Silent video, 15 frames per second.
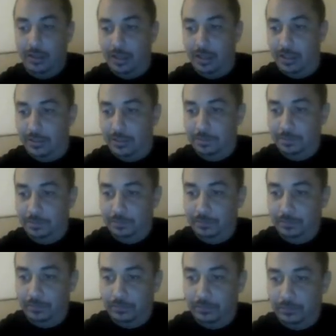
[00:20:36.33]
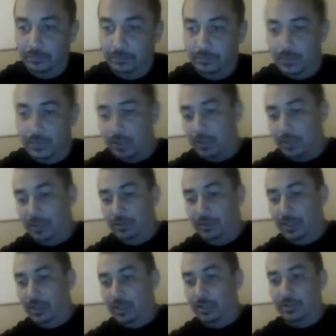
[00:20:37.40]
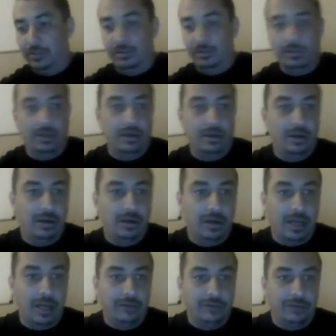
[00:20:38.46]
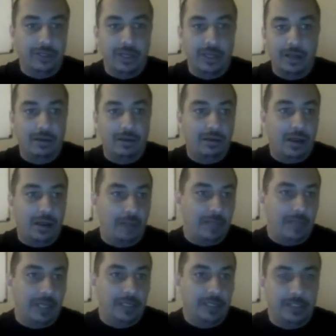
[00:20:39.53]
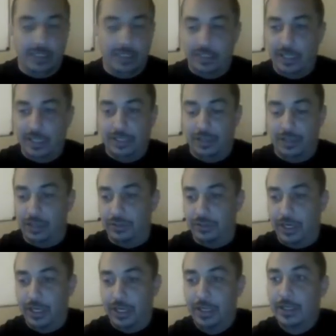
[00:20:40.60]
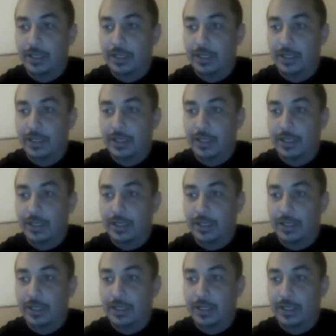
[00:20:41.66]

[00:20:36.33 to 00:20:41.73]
But I'm not doing that because obviously I'm not in dog training.